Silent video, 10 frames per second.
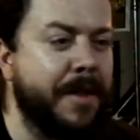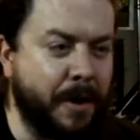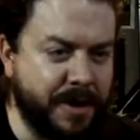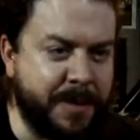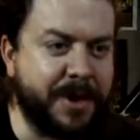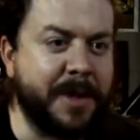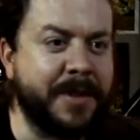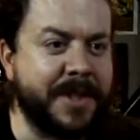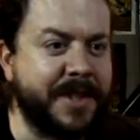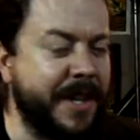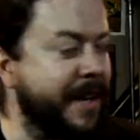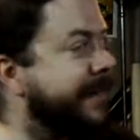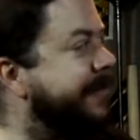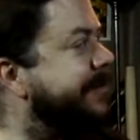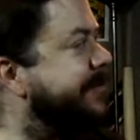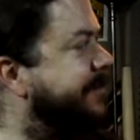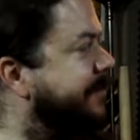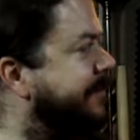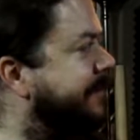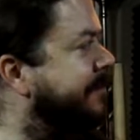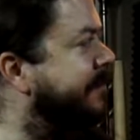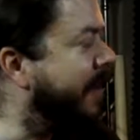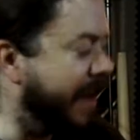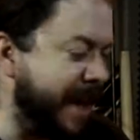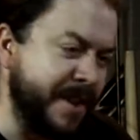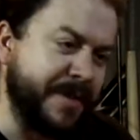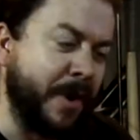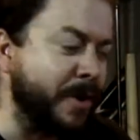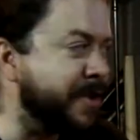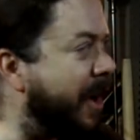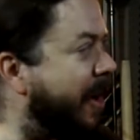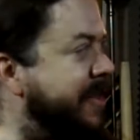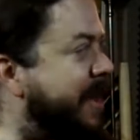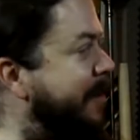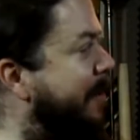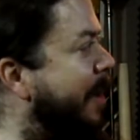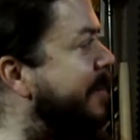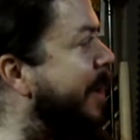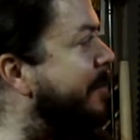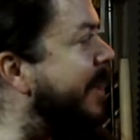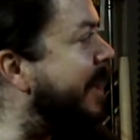Throwing some triplets there. Andy's vocals always get me pumped up when they